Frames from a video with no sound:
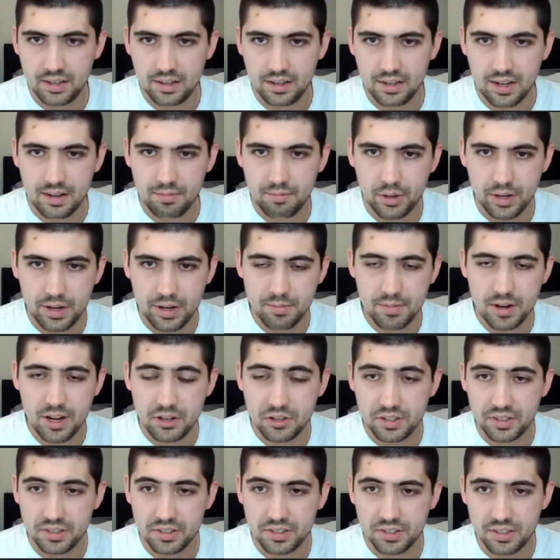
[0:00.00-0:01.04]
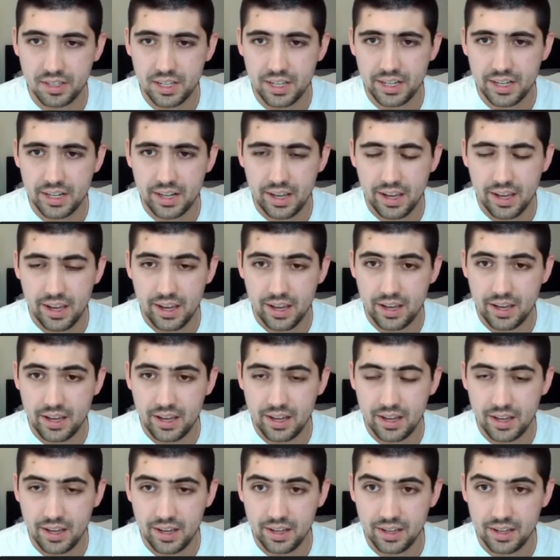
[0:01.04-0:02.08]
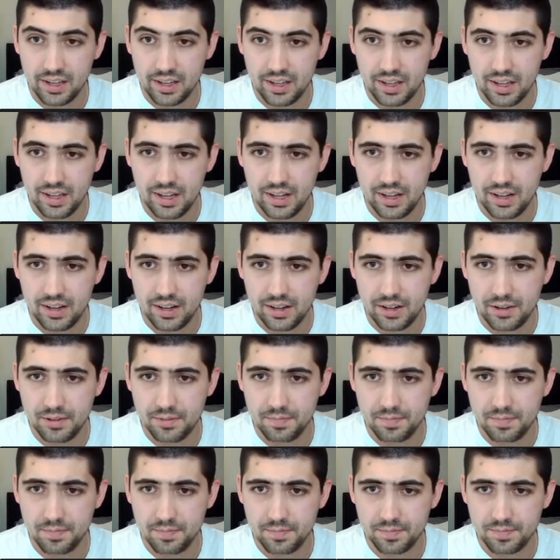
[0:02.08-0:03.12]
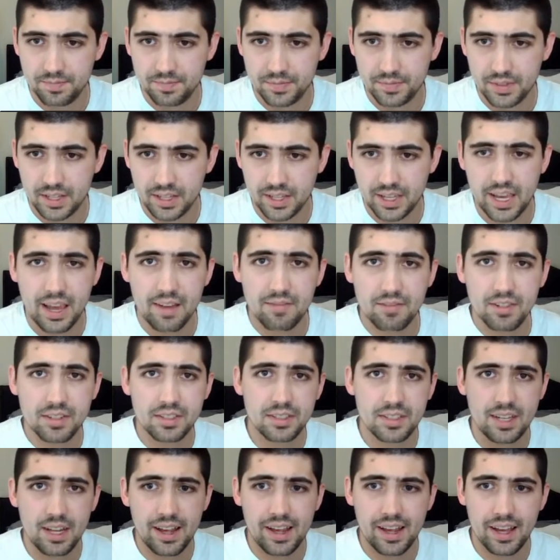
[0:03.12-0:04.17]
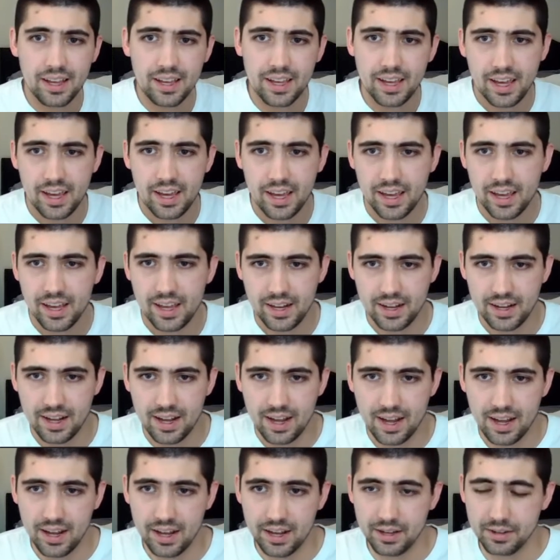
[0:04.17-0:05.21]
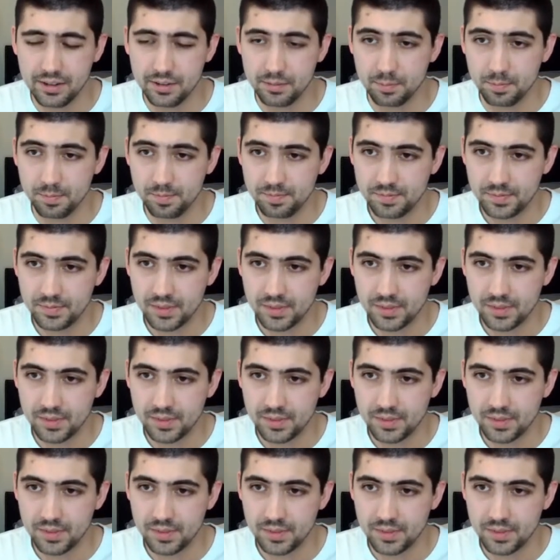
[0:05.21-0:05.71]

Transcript: I pretty much just set a canvas tag, and I am